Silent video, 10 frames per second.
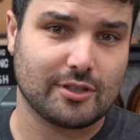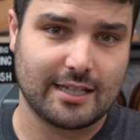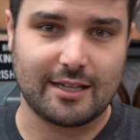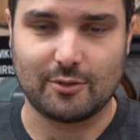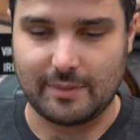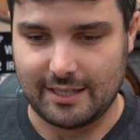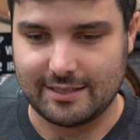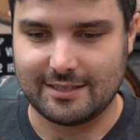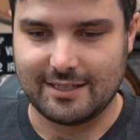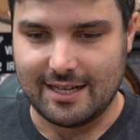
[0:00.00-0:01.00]
to say to me
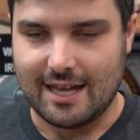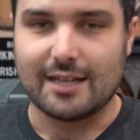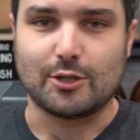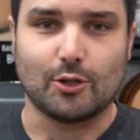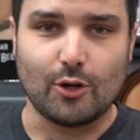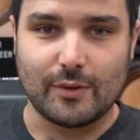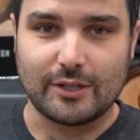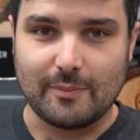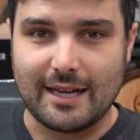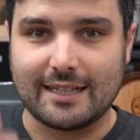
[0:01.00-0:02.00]
is, you know,
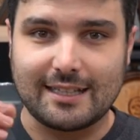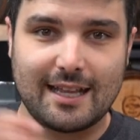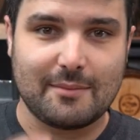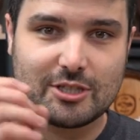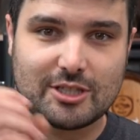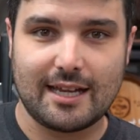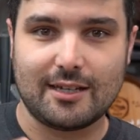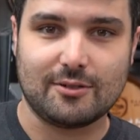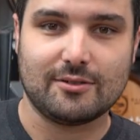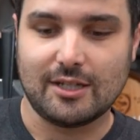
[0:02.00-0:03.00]
when you make the
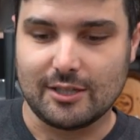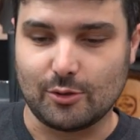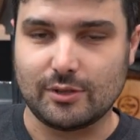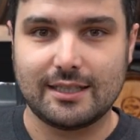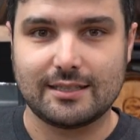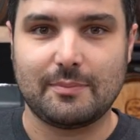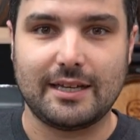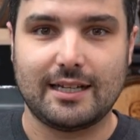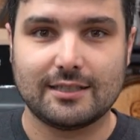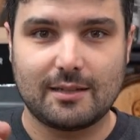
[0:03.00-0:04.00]
limoncello, you need to
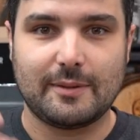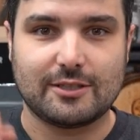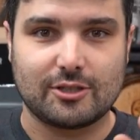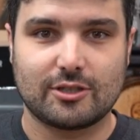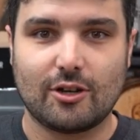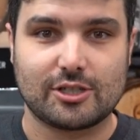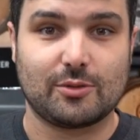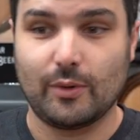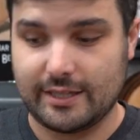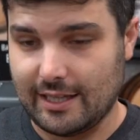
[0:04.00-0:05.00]
be a little bit
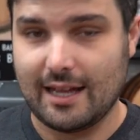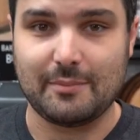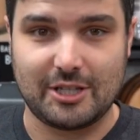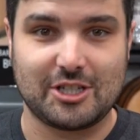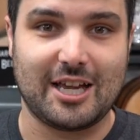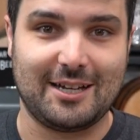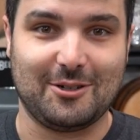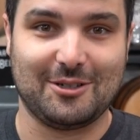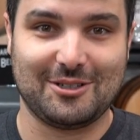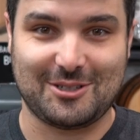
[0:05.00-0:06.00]
sloshed with the
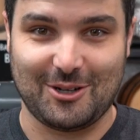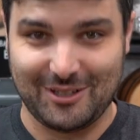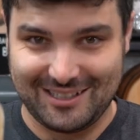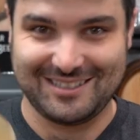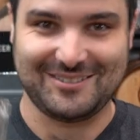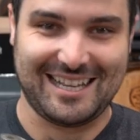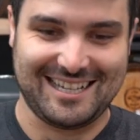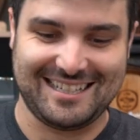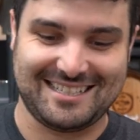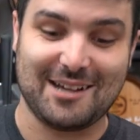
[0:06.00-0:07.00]
limoncello. So
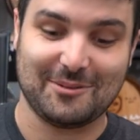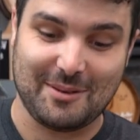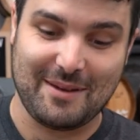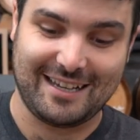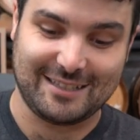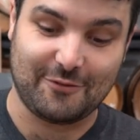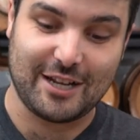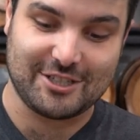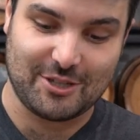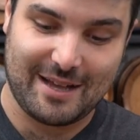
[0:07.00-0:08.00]
that is how we make the
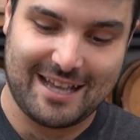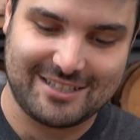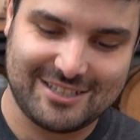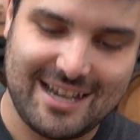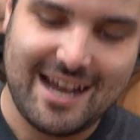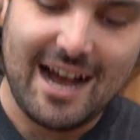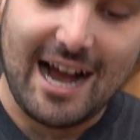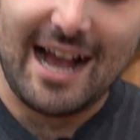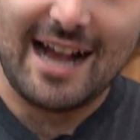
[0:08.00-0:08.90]
fresh batch. I